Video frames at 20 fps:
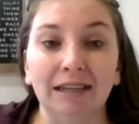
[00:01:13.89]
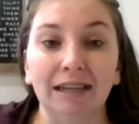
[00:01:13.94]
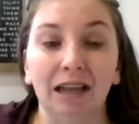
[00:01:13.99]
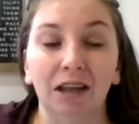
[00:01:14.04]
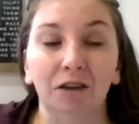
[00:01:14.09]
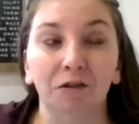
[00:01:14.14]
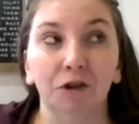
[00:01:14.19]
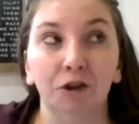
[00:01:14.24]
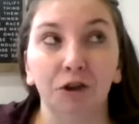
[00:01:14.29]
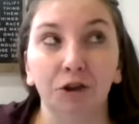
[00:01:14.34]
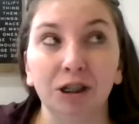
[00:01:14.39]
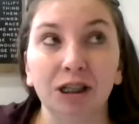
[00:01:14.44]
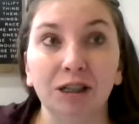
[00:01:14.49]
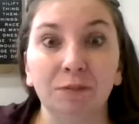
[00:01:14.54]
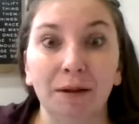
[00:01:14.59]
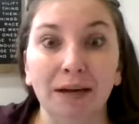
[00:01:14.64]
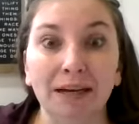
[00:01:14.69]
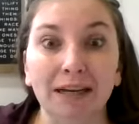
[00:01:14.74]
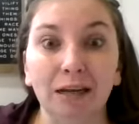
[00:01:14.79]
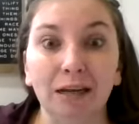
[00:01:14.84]
if you're
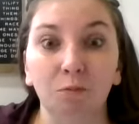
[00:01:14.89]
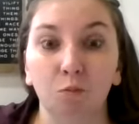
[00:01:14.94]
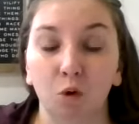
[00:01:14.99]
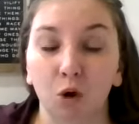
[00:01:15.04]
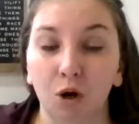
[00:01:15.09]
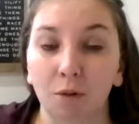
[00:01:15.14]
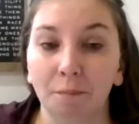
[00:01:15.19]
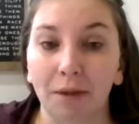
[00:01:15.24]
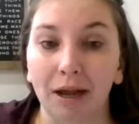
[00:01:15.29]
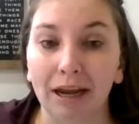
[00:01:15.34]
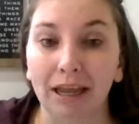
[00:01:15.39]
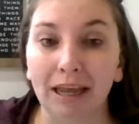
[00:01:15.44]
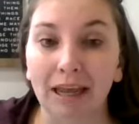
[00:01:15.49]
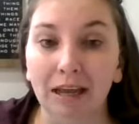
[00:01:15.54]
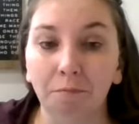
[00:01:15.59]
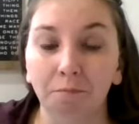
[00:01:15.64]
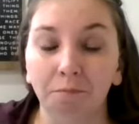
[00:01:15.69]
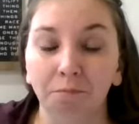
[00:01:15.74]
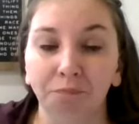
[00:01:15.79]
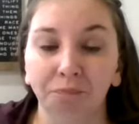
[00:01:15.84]
spending more money